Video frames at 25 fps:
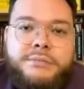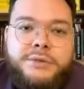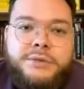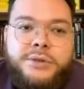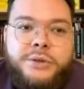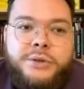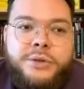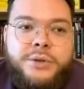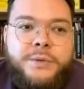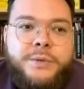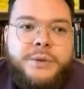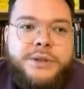
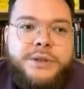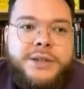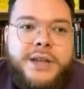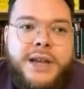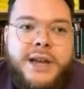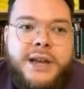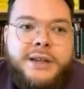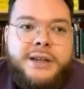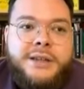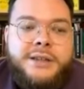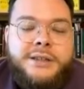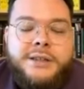sort of
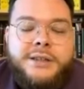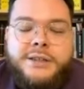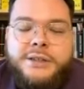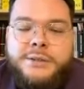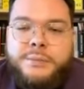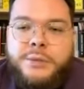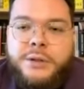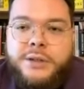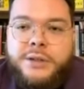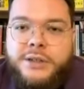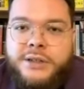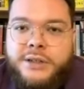attacking this
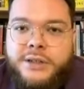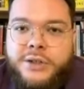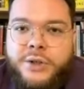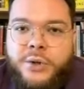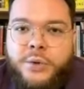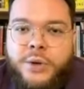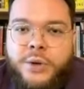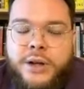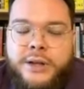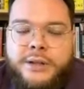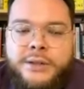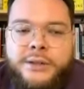building in
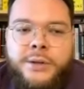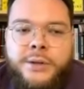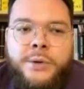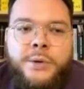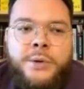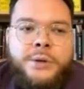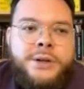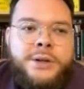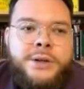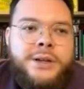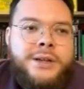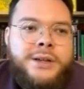Toronto.
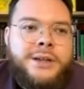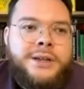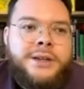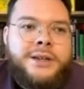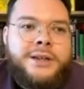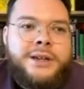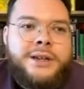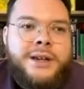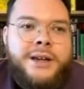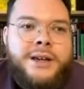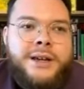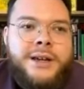
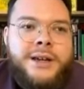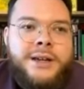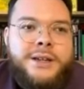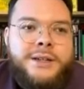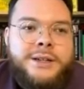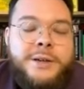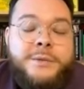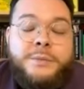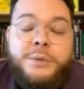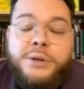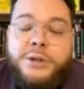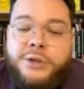
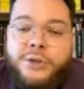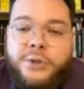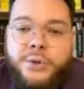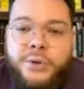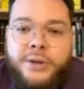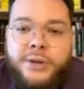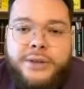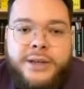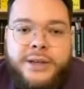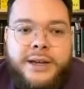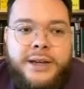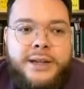And I've been
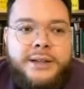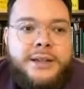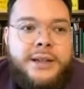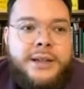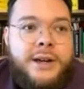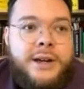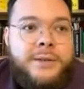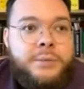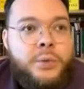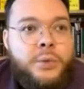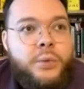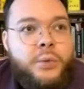enjoying that.
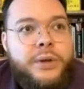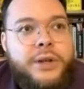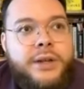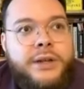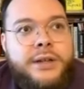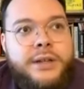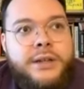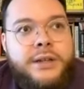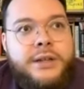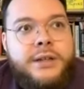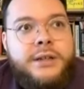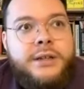I've been
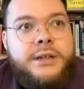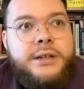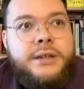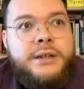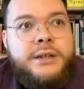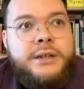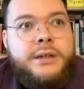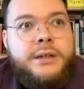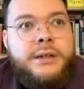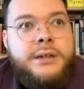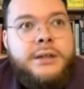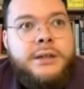
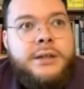reading